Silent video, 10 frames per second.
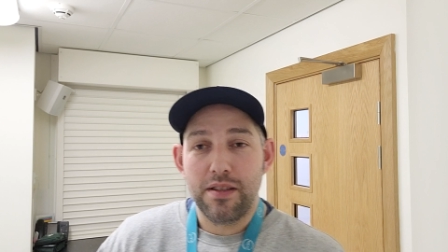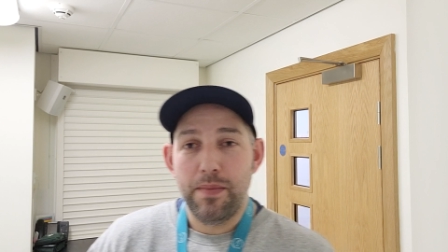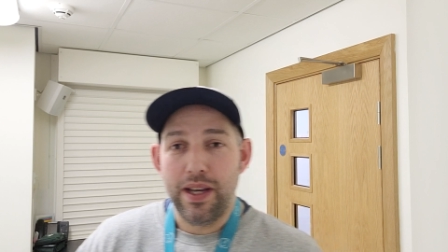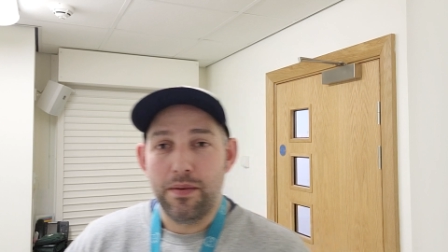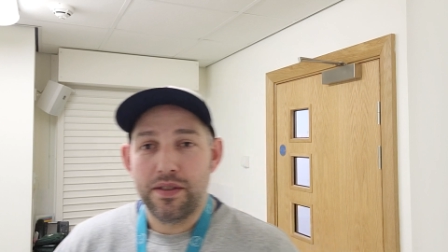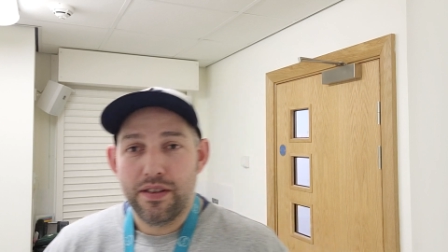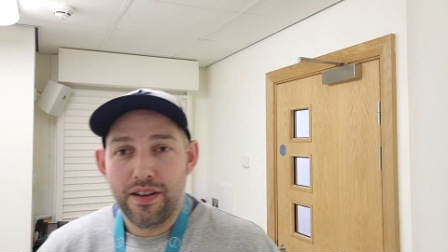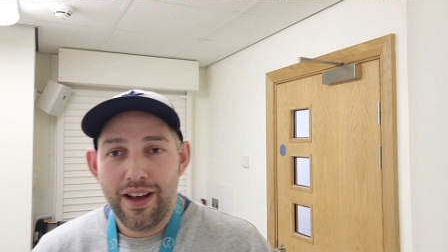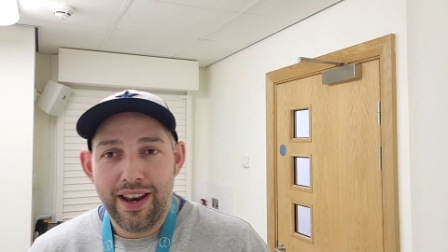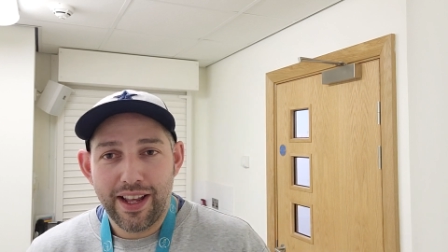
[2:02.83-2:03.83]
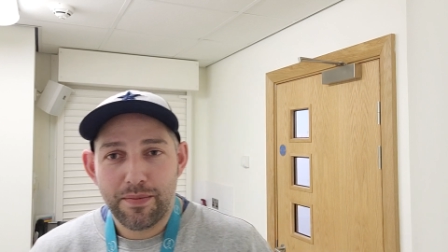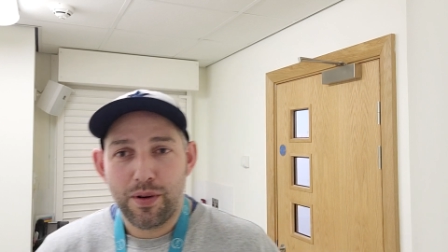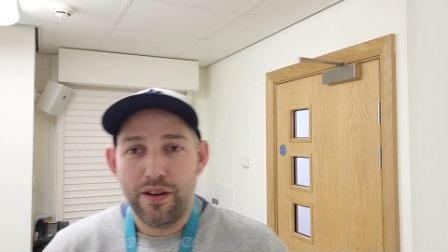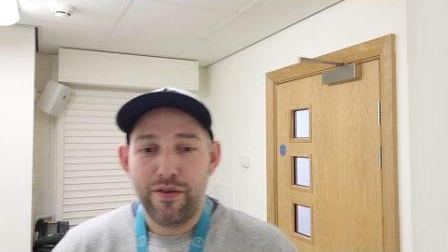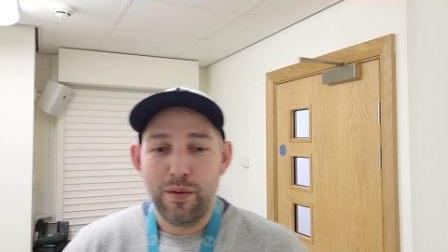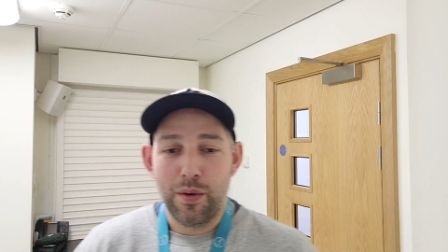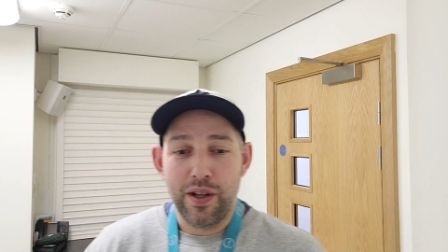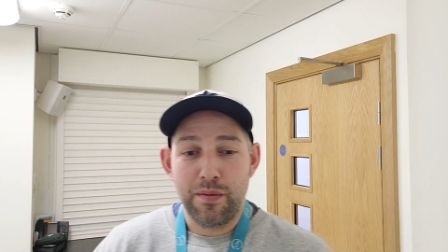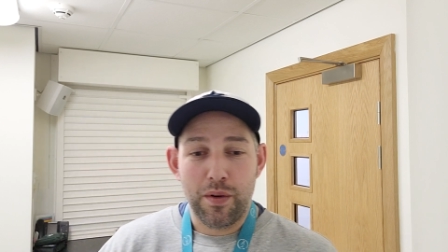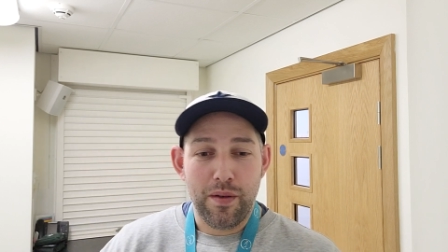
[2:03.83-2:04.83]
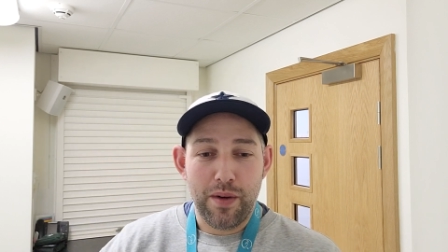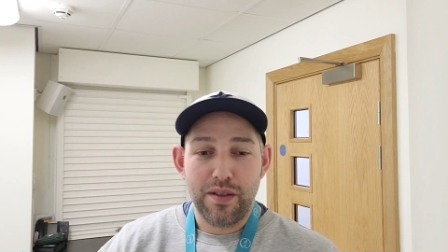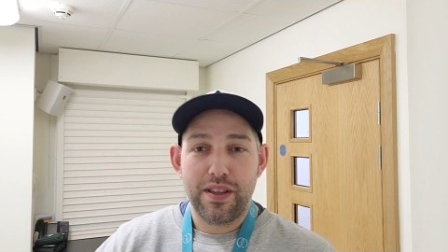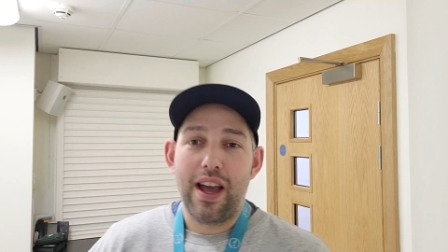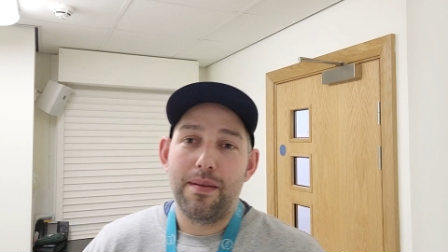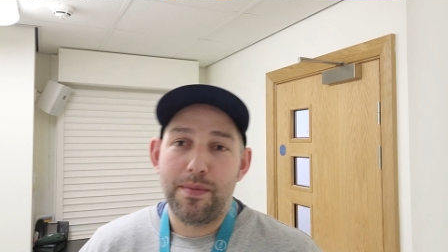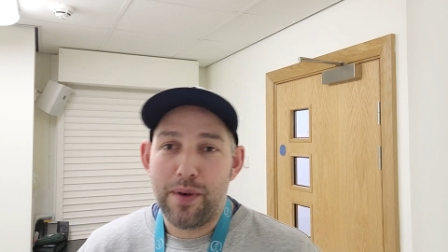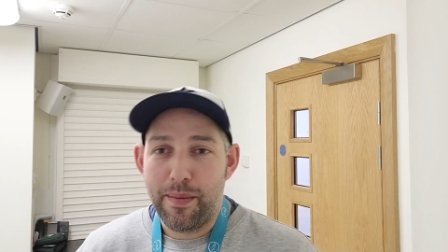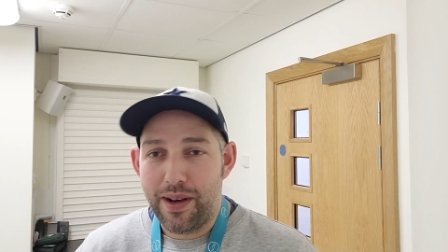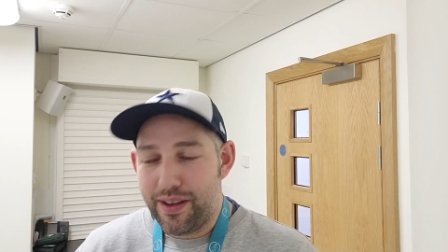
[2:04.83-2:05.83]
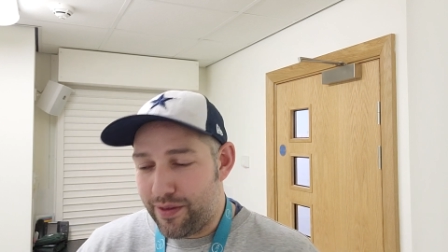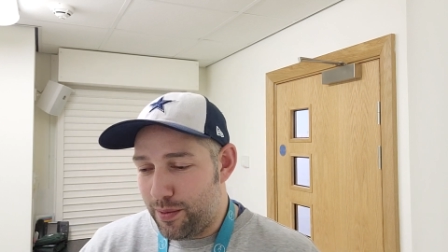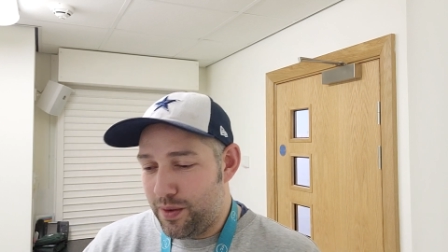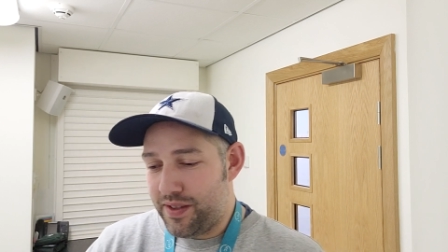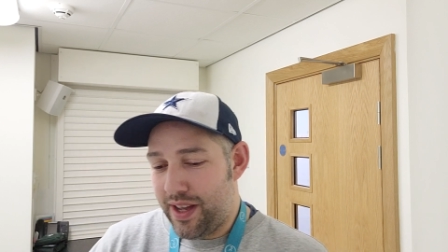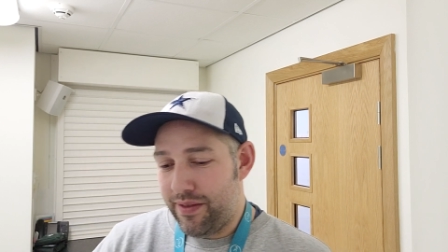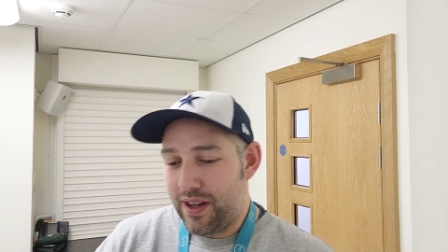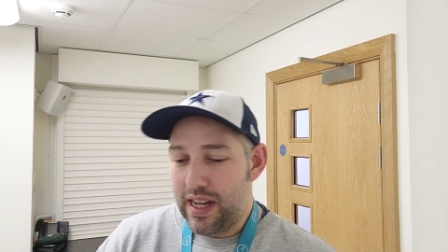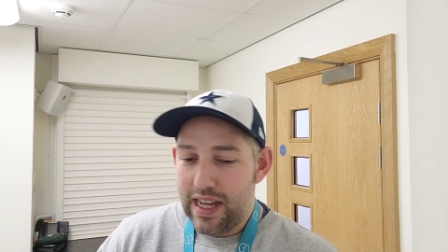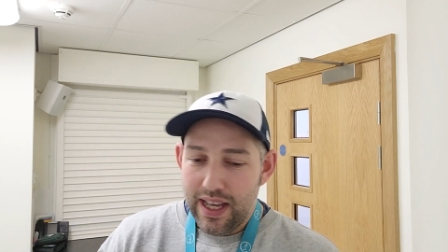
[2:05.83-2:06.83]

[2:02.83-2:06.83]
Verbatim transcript: Speed was a, an ex pro footballer. He's one of the most capped Premier League footballers ever.